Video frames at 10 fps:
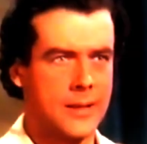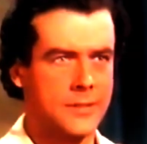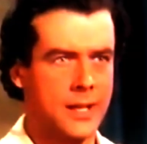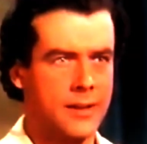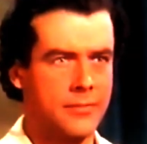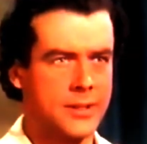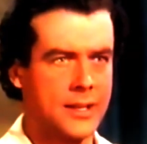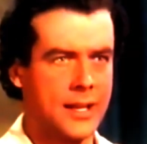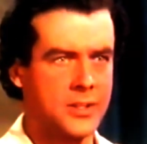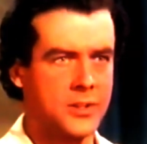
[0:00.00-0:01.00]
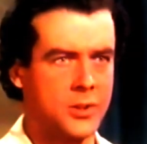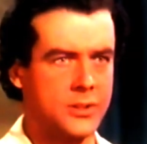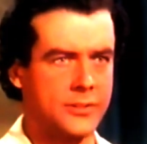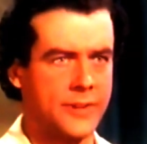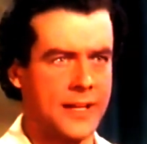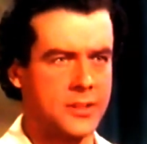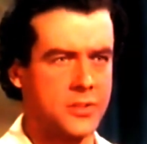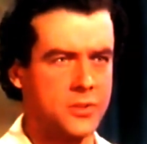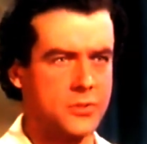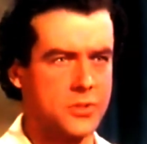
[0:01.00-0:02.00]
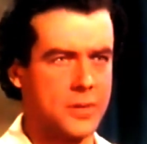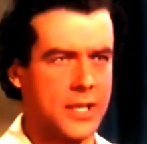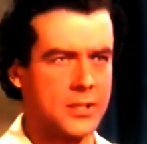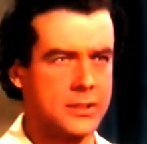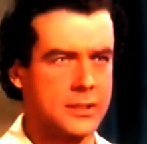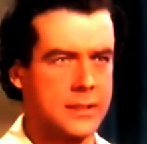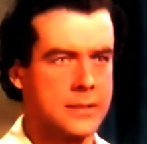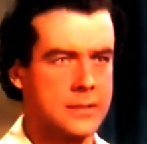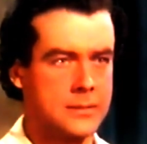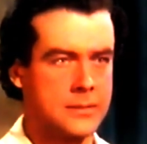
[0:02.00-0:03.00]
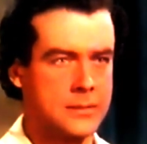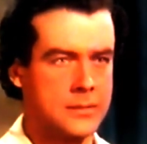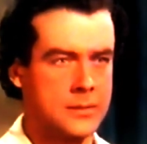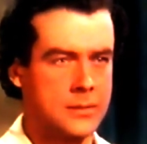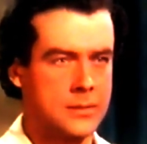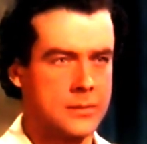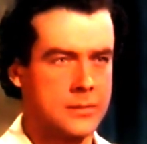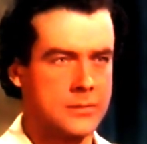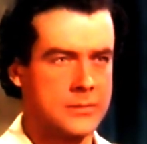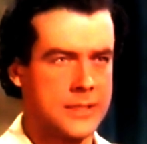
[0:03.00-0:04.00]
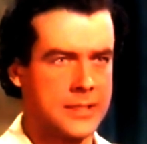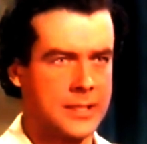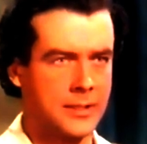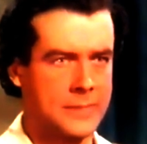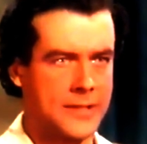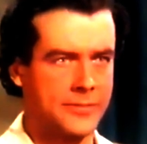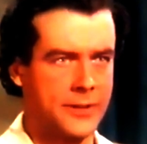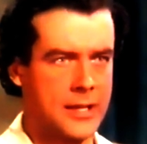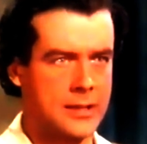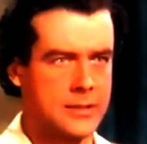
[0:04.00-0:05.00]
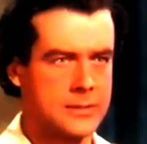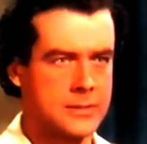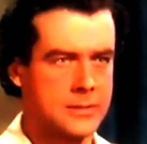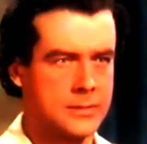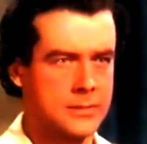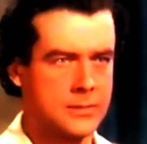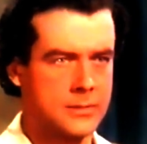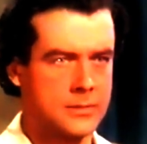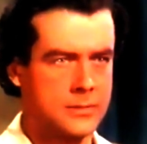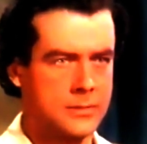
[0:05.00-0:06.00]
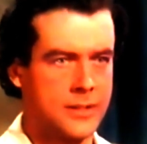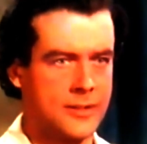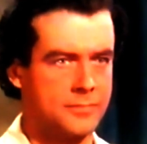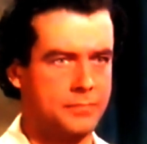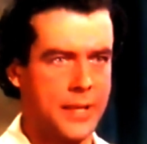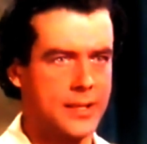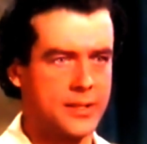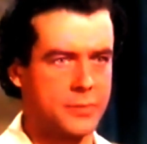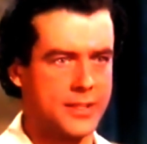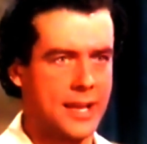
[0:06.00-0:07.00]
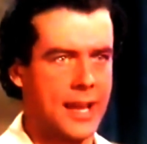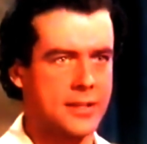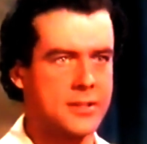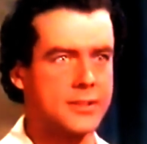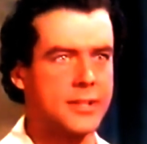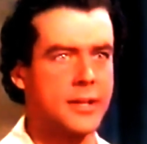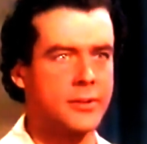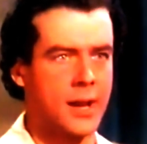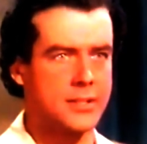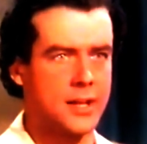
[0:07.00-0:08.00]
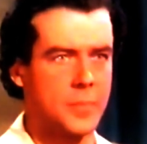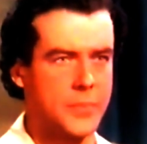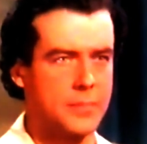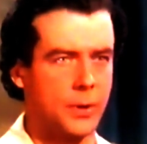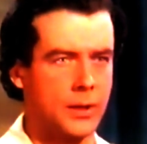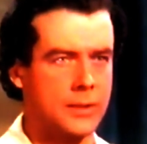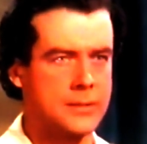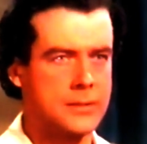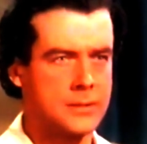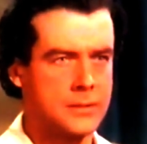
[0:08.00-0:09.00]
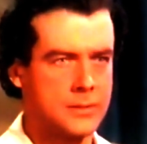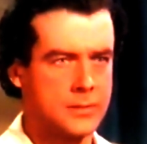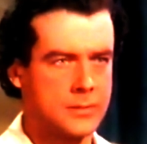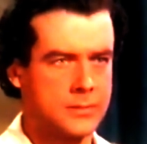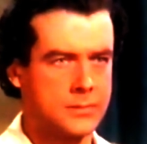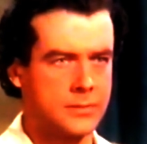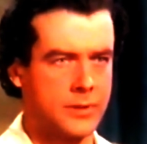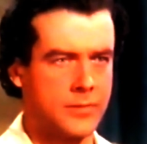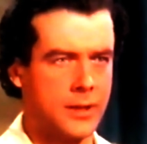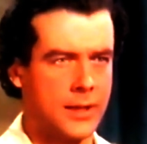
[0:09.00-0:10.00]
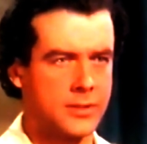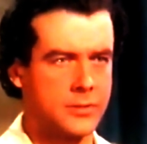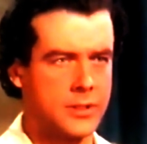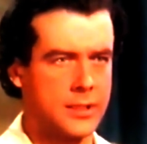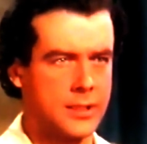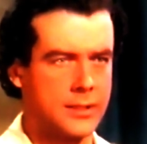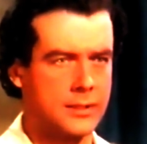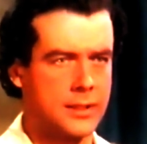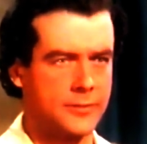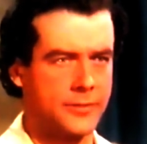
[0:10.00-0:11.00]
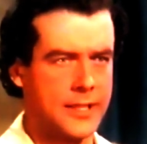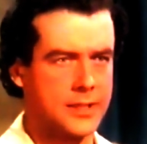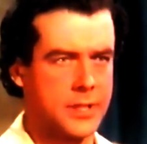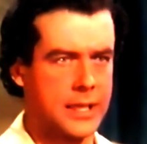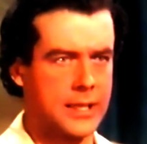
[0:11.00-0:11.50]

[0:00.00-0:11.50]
I've done everything I could to fight the Doones, Your Majesty. They killed my father. They've bled us with taxes and terrorized our people. If I've the luck to return, I'll fight them